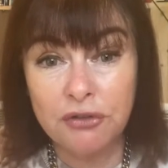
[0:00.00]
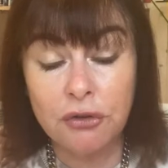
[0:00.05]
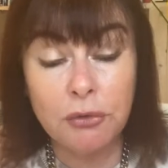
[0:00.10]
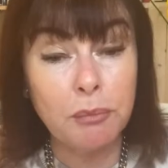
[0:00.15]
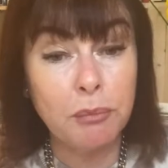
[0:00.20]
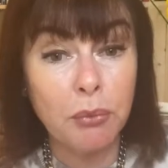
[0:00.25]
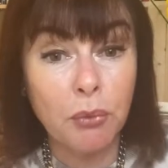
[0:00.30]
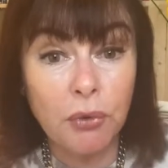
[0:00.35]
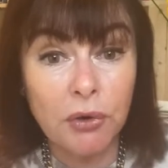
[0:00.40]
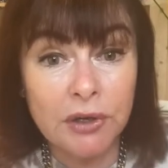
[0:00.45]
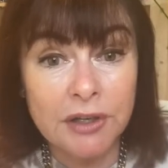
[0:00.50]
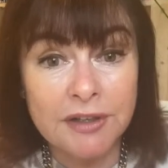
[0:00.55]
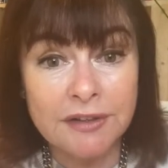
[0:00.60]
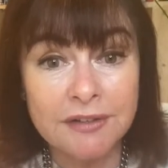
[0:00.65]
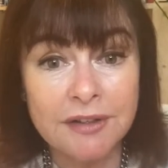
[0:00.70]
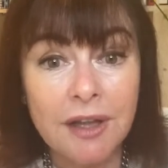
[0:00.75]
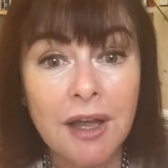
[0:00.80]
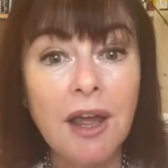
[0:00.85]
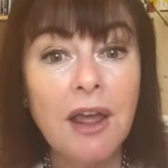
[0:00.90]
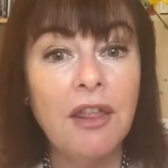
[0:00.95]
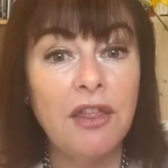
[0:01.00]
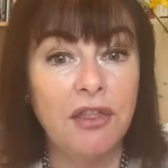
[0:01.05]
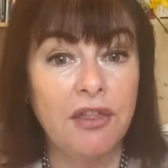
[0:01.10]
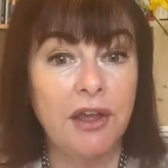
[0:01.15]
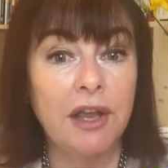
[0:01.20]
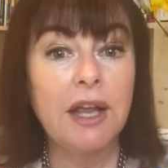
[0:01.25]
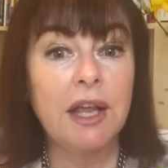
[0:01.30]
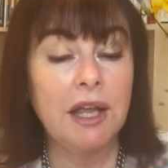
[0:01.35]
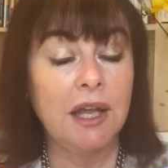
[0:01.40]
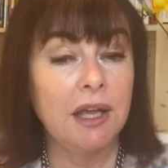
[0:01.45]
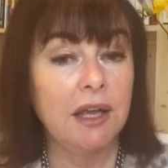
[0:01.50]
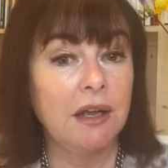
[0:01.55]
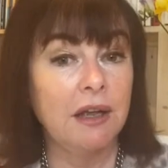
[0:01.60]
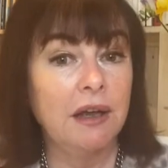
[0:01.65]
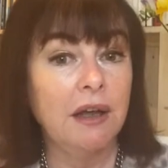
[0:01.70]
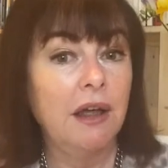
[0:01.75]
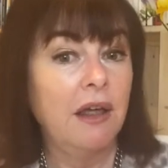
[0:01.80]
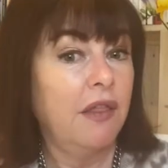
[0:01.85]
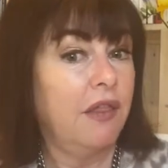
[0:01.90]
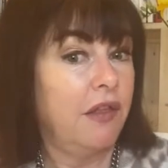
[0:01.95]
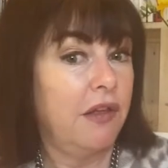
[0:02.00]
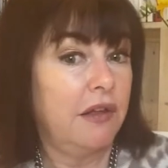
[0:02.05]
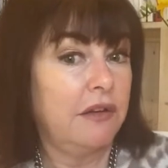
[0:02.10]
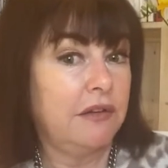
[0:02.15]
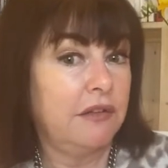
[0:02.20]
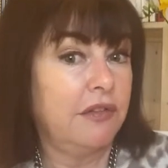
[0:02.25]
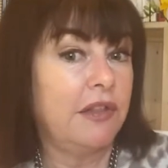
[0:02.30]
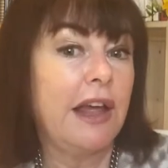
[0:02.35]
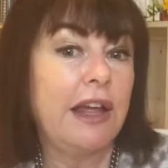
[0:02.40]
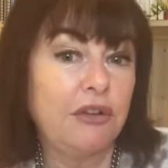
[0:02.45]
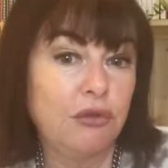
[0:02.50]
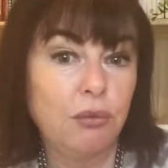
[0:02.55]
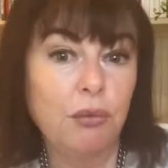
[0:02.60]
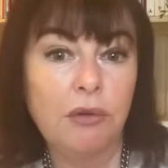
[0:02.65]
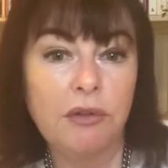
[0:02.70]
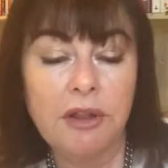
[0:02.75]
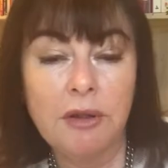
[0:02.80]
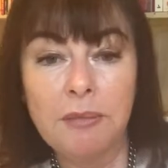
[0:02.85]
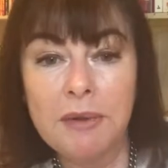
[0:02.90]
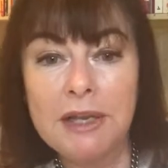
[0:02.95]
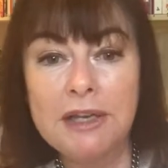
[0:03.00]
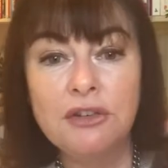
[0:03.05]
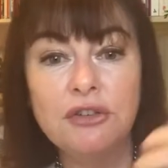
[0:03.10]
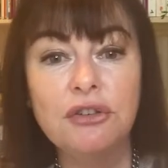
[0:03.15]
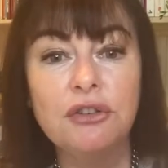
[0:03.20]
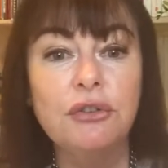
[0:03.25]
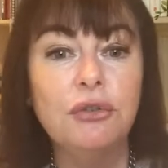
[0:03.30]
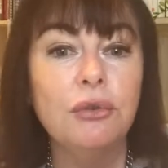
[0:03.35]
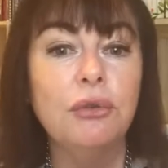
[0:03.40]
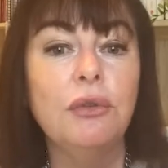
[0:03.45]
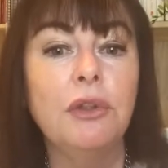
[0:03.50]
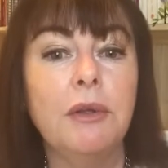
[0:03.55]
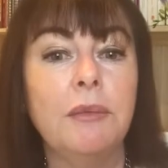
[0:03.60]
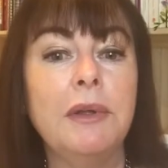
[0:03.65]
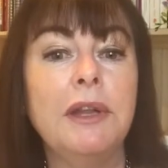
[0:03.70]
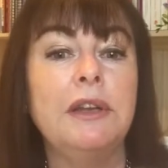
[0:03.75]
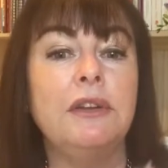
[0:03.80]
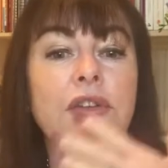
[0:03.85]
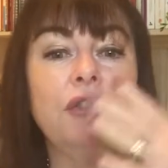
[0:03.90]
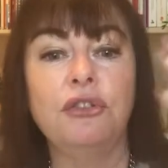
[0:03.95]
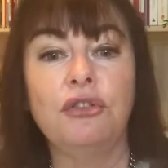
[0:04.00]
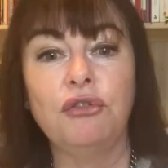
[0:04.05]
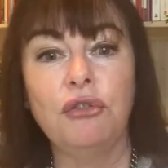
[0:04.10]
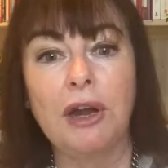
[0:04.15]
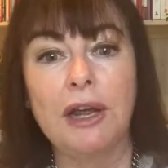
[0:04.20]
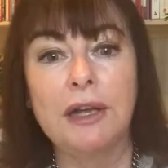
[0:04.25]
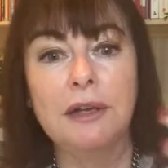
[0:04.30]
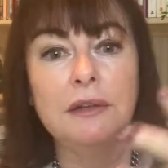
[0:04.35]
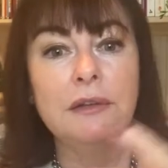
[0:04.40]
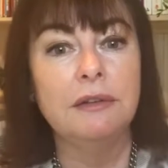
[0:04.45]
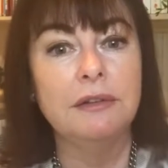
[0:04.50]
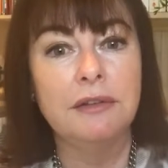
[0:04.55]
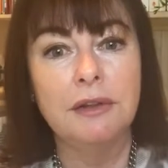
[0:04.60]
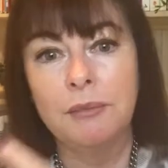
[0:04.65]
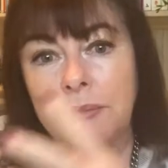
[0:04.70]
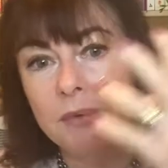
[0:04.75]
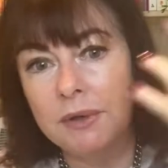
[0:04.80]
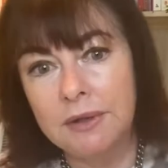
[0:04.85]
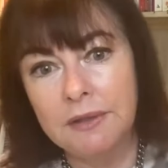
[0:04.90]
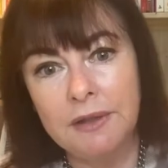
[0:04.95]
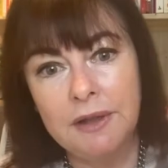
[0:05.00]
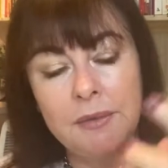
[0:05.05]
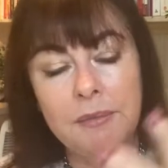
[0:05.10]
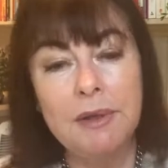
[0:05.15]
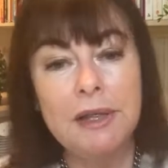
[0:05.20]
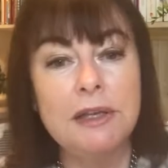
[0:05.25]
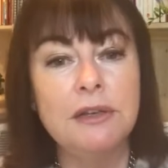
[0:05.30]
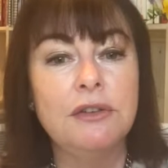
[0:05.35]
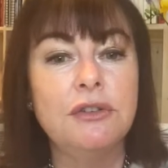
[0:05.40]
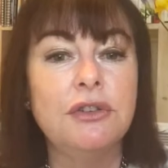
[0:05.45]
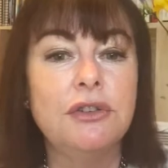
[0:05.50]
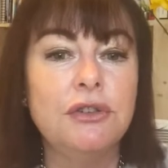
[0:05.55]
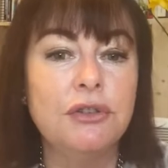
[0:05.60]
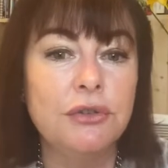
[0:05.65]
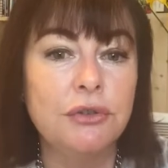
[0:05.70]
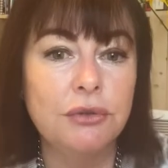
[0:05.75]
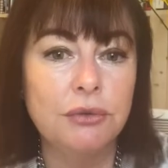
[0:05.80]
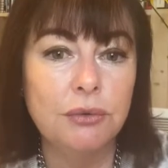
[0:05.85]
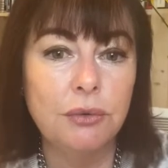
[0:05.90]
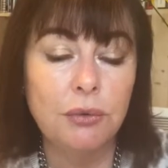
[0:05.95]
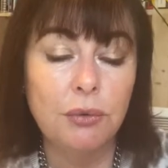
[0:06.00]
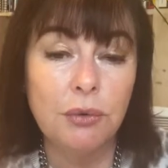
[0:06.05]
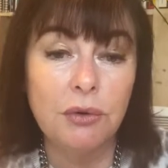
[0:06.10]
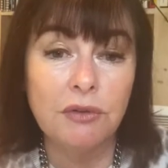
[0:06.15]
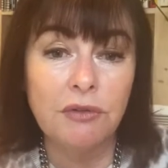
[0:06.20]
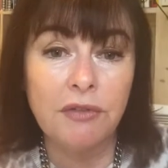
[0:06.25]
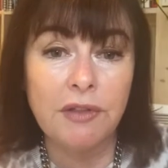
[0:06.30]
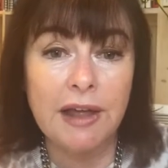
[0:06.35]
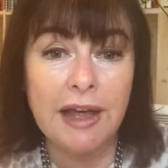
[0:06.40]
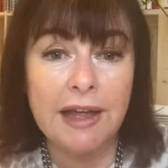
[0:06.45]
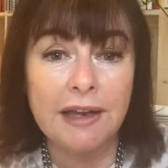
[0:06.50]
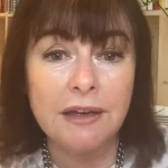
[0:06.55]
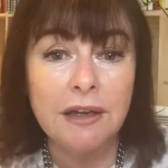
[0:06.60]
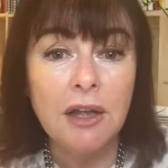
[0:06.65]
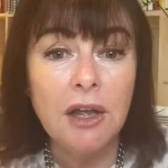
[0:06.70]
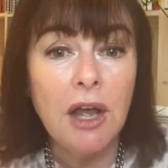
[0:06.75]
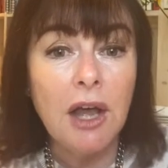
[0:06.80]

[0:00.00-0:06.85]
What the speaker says: The boys thinking that that's what they're meant to do. They're meant to strangle someone. They're meant to do all of that.